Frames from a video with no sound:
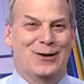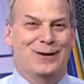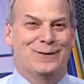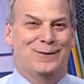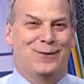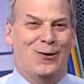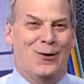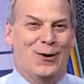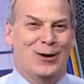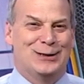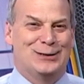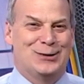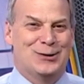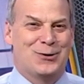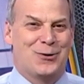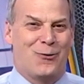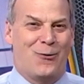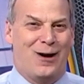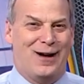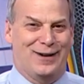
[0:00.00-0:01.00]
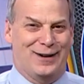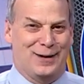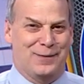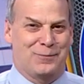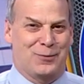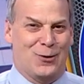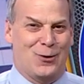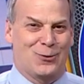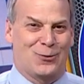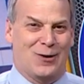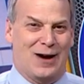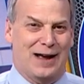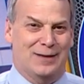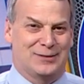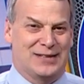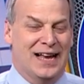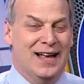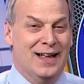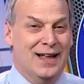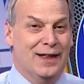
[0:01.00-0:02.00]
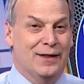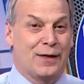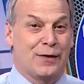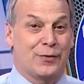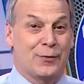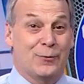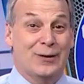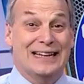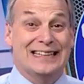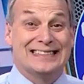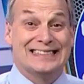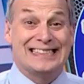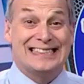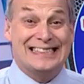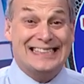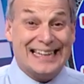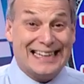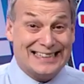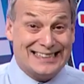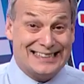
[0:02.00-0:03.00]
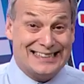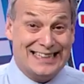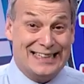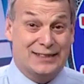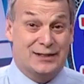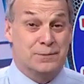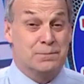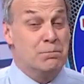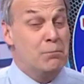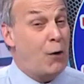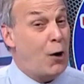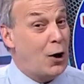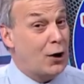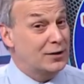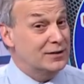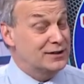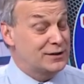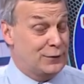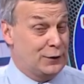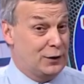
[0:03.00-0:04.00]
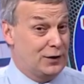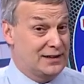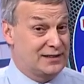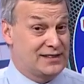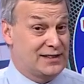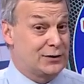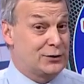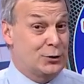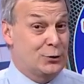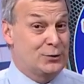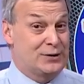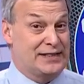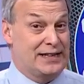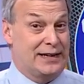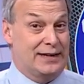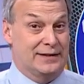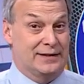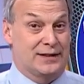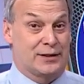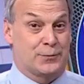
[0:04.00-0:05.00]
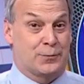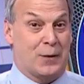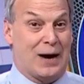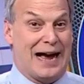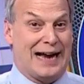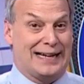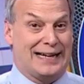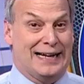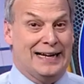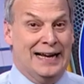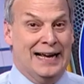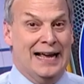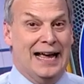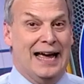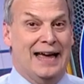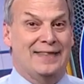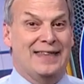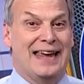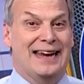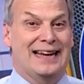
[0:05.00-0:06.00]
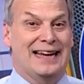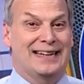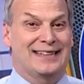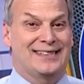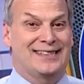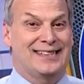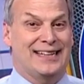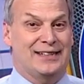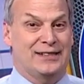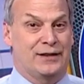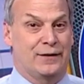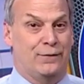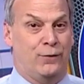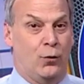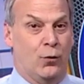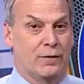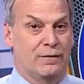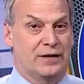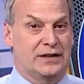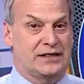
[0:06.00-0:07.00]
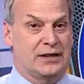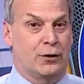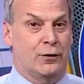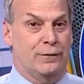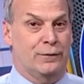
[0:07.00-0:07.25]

and Floyd, two quality programs. The three and six seeds. Martinsville is the two seed in this bracket, and they get a six and four visitor